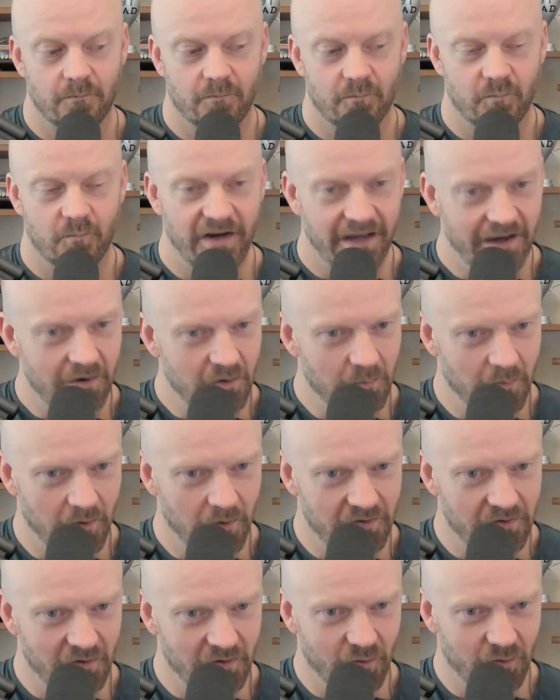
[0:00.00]
Right? How do
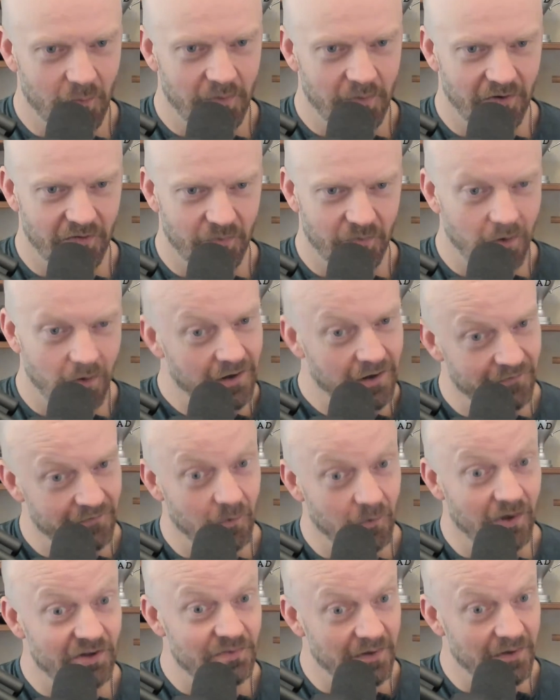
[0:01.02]
birth control pills work? If you
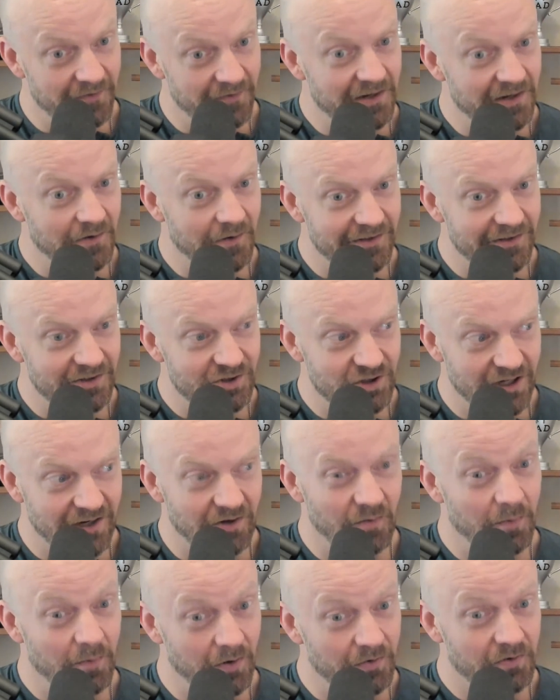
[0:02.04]
watch my video on this channel,
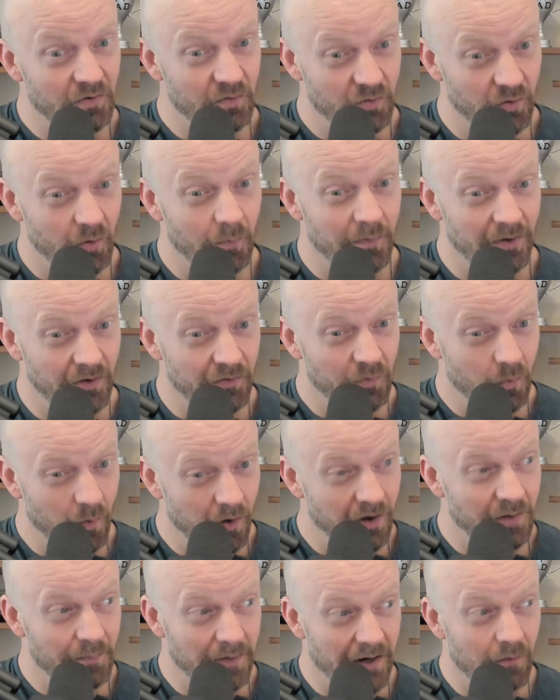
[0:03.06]
birth control pills
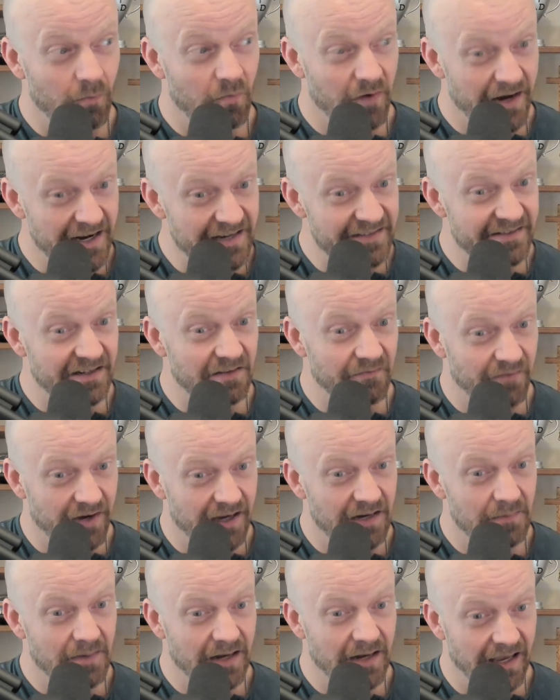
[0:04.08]
work by raising
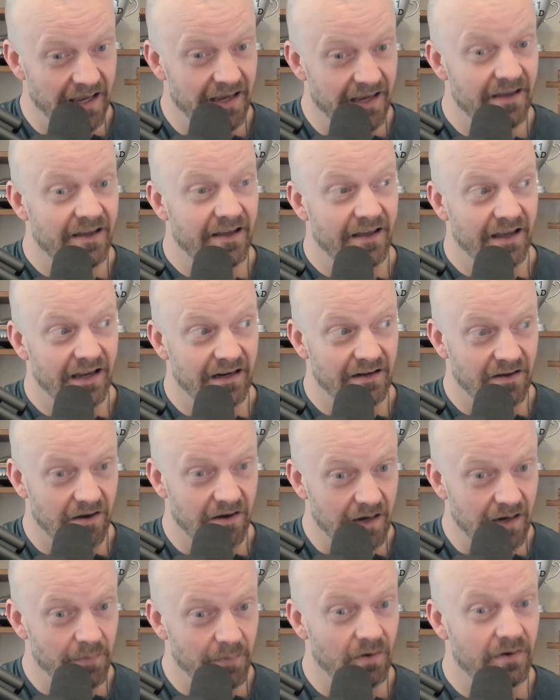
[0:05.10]
vitamin A and
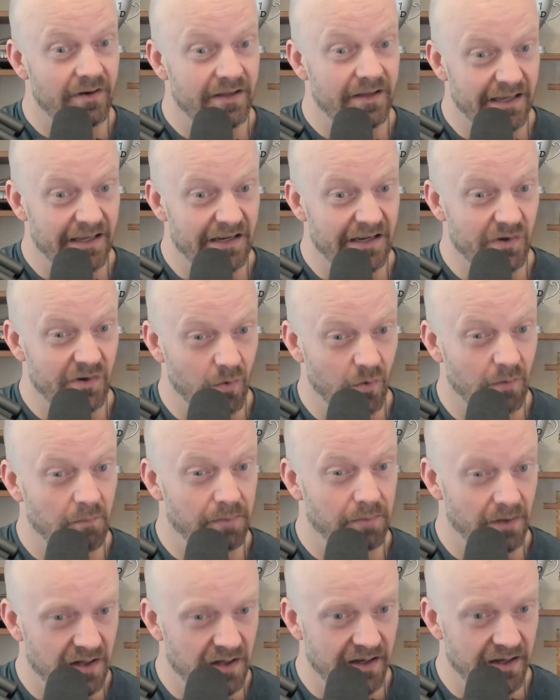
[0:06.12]
copper in your
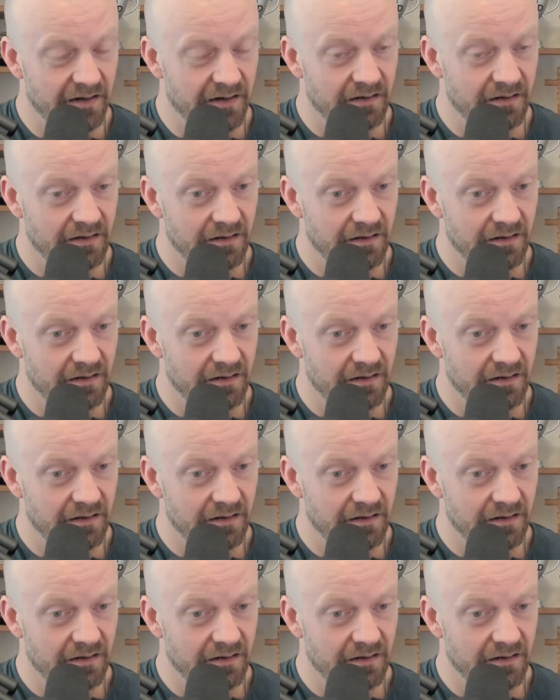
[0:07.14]
blood.